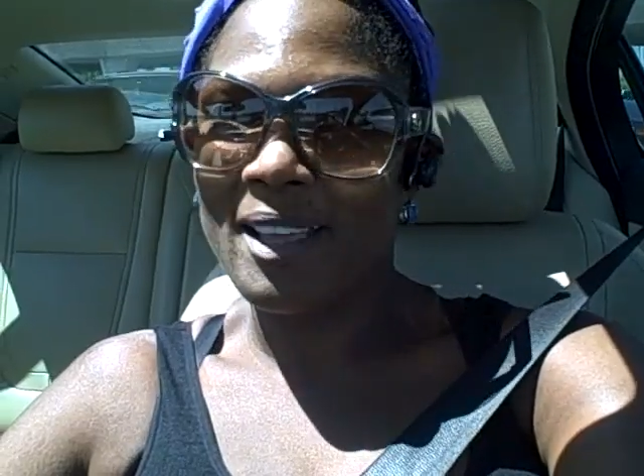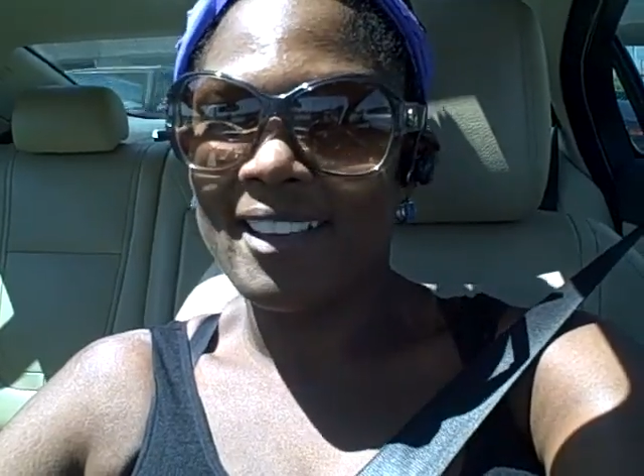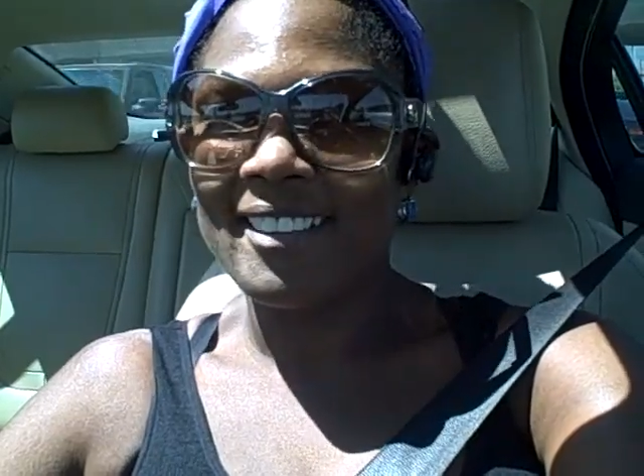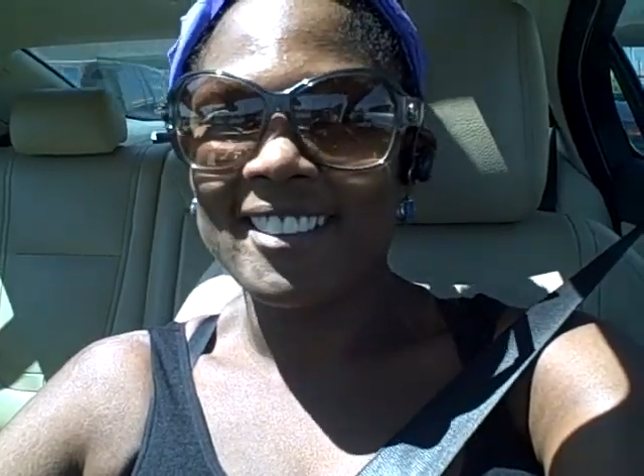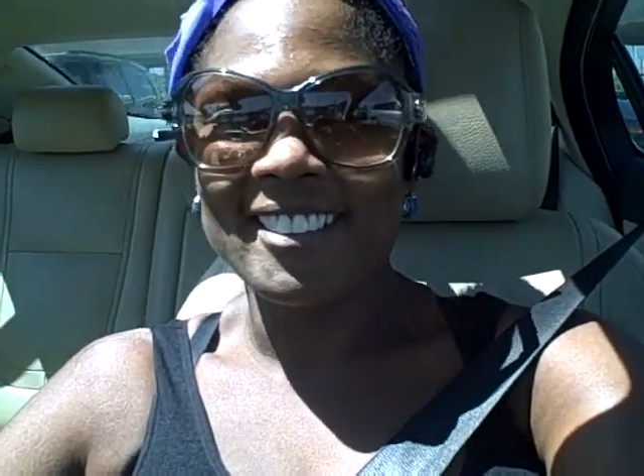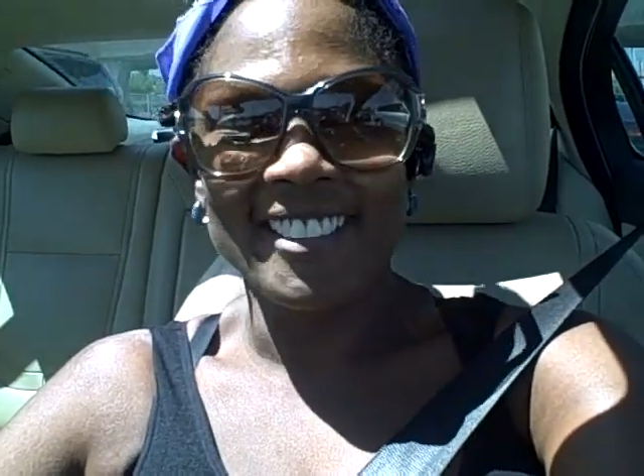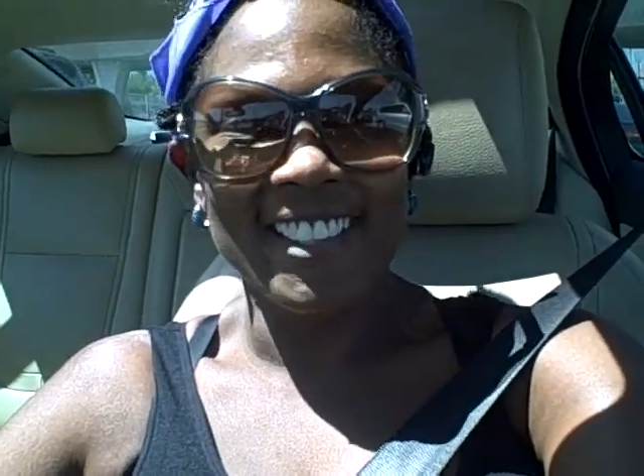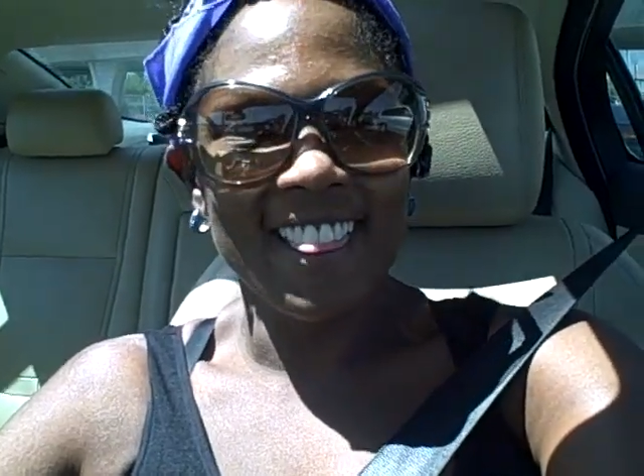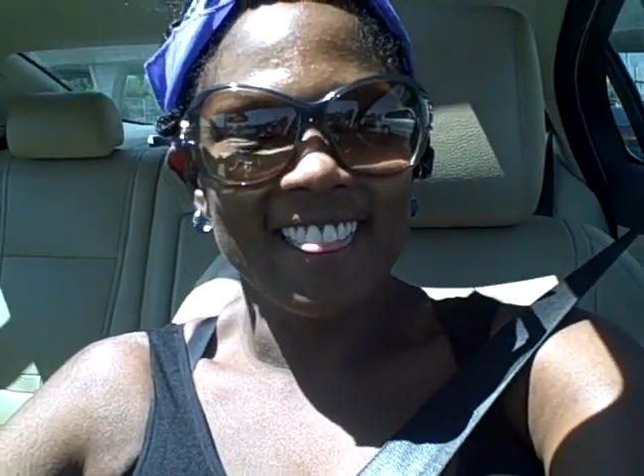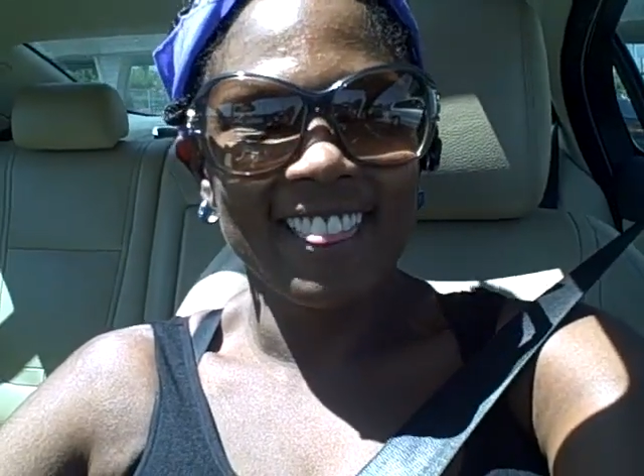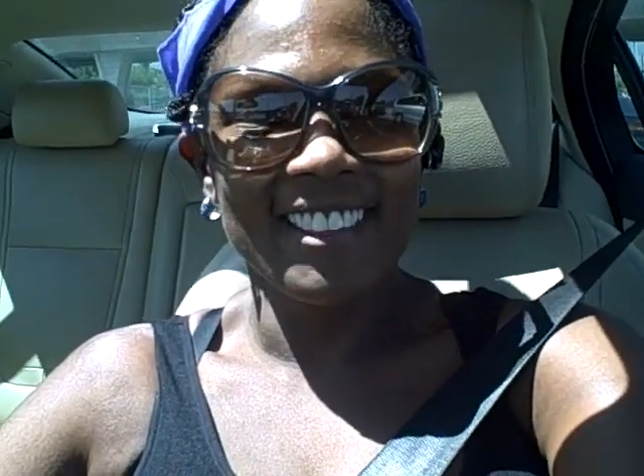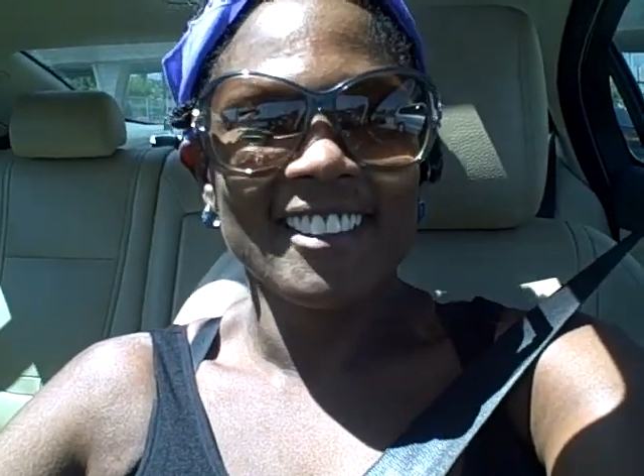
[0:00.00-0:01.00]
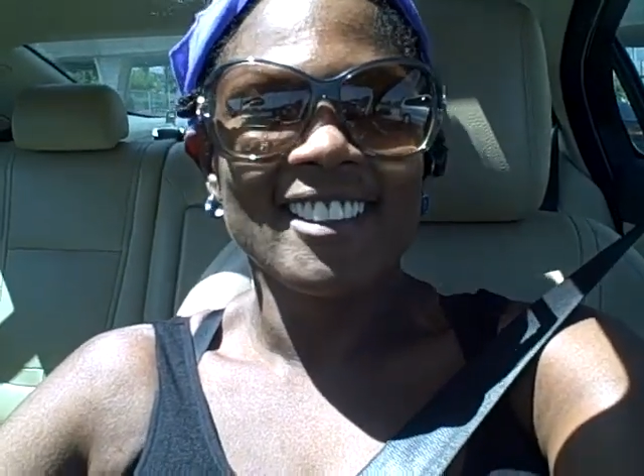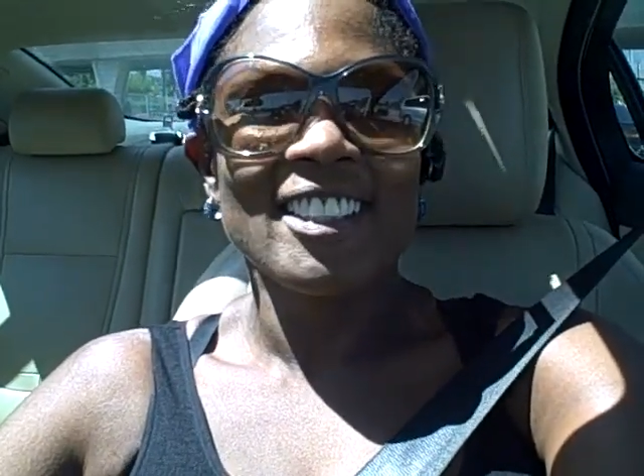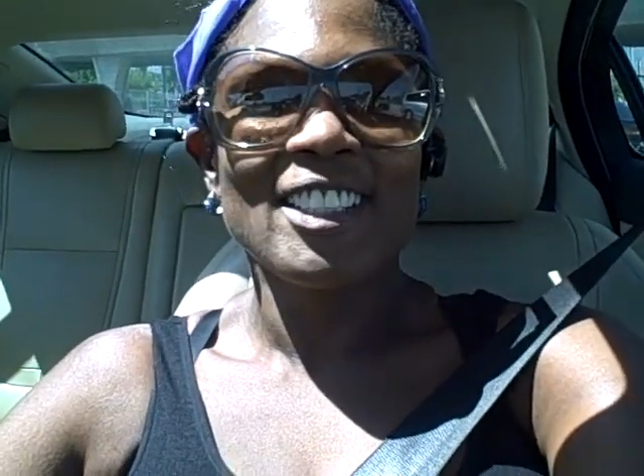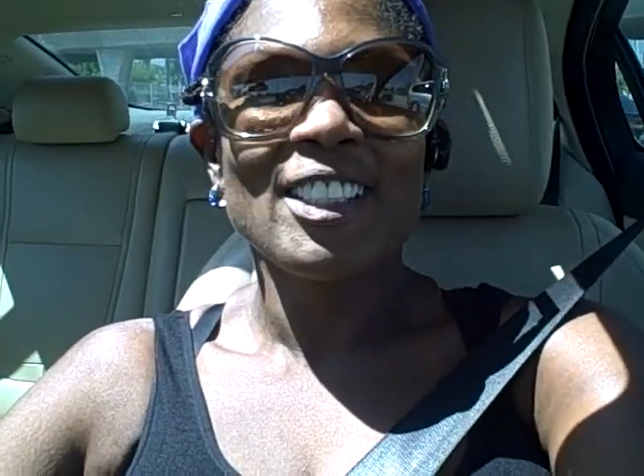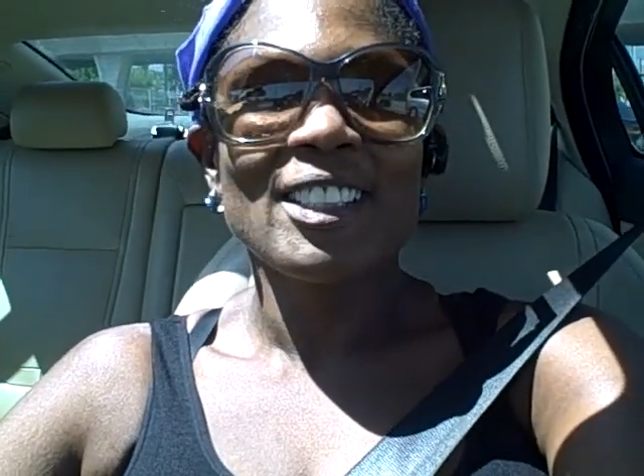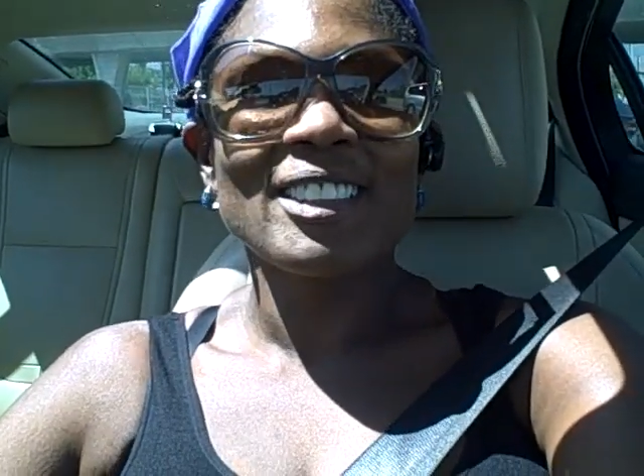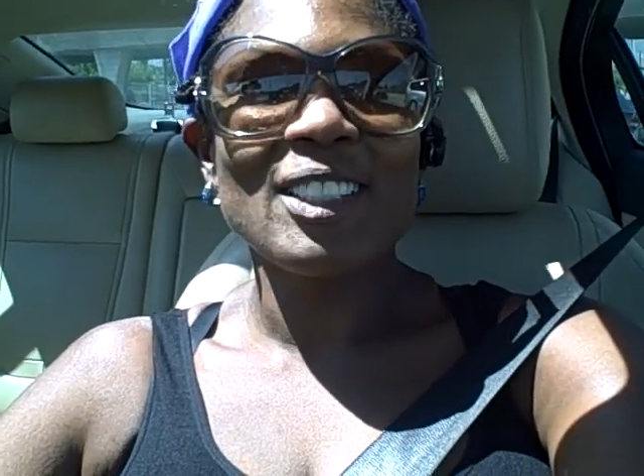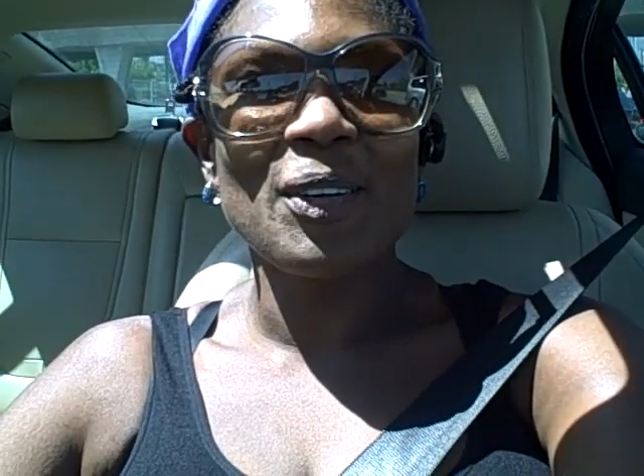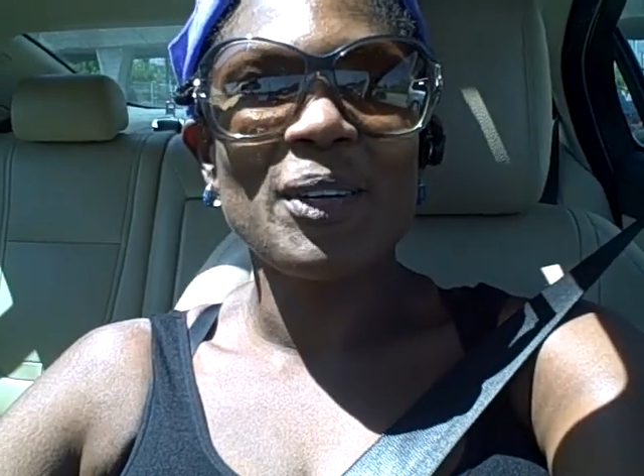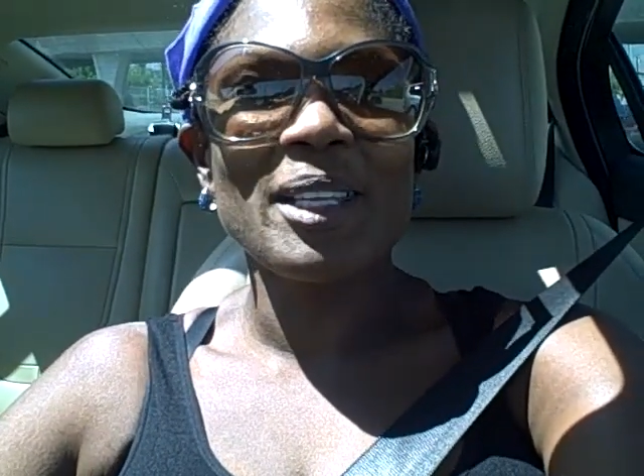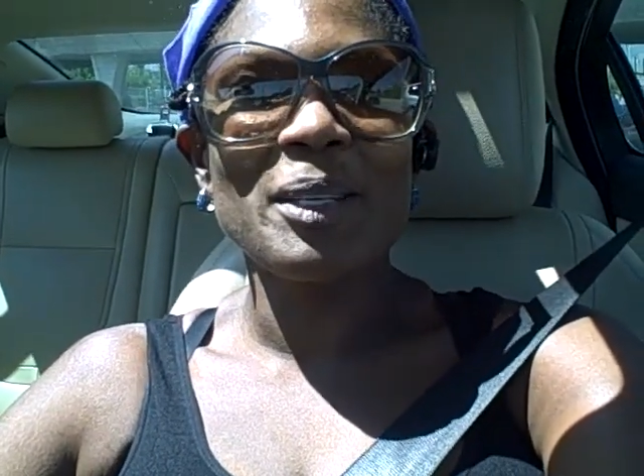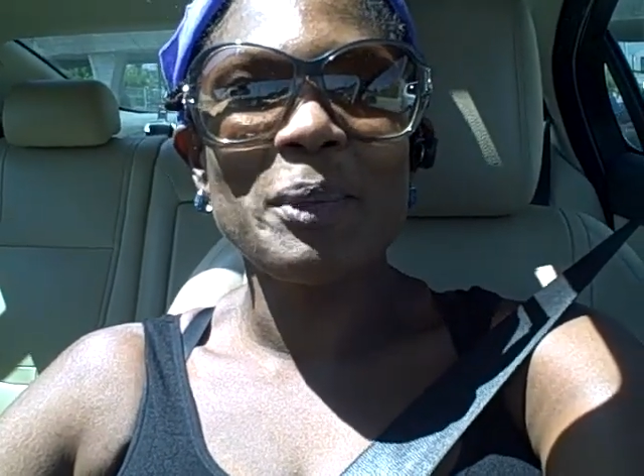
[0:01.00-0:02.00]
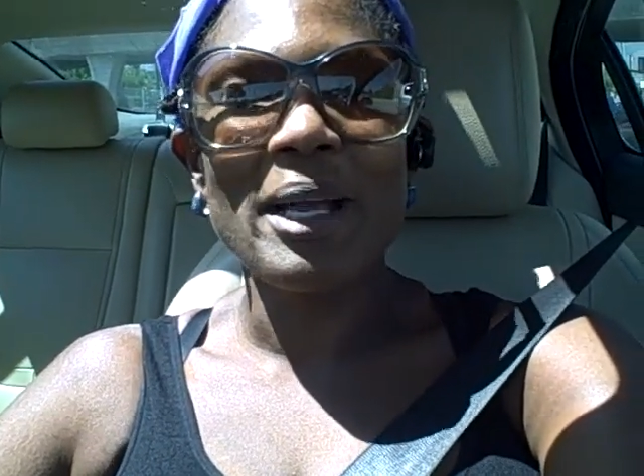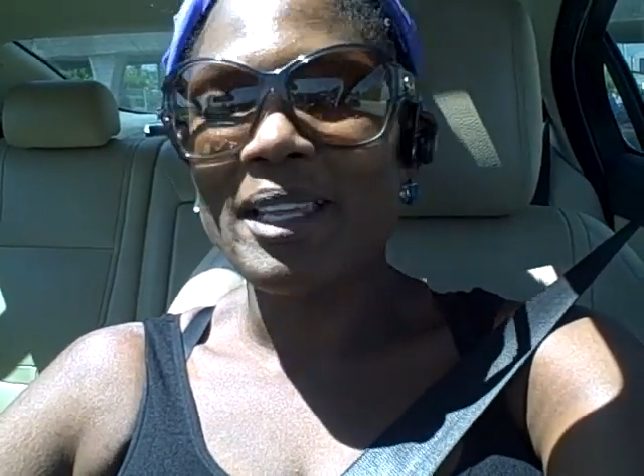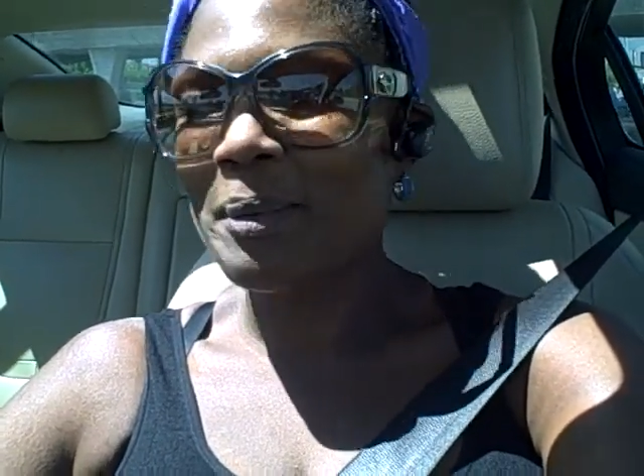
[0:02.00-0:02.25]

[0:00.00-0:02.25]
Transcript: Okay? So anyway,